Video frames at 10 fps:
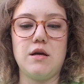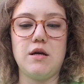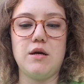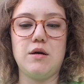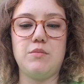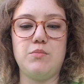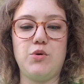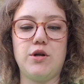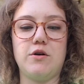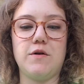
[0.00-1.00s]
and
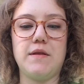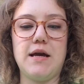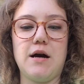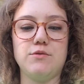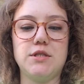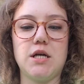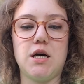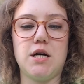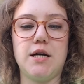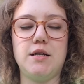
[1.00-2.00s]
put it on the
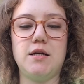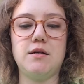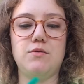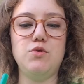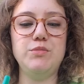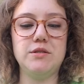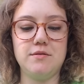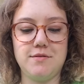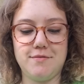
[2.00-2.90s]
outside. Oops.